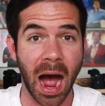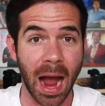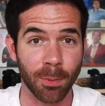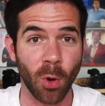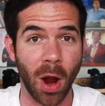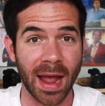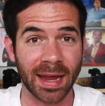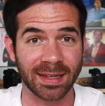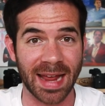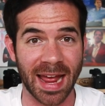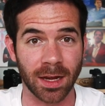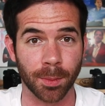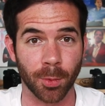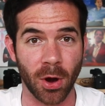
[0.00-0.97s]
I'm Ryan
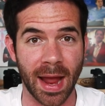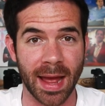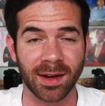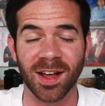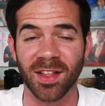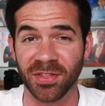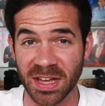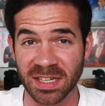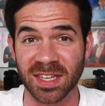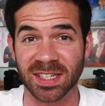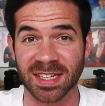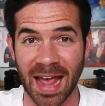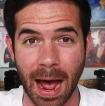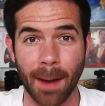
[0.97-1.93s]
Daniel Moran. This
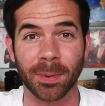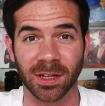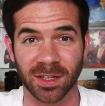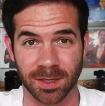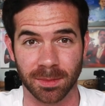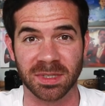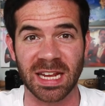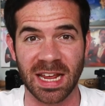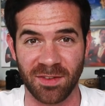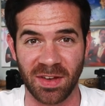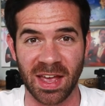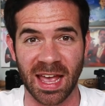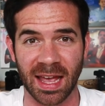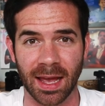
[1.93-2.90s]
is Capitalism
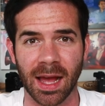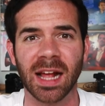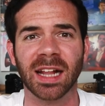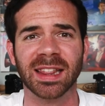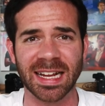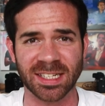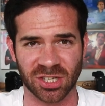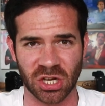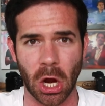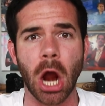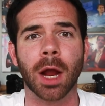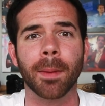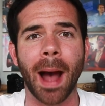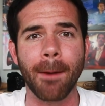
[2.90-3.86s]
TV. Let's
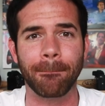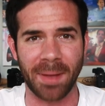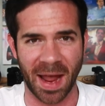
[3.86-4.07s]
talk about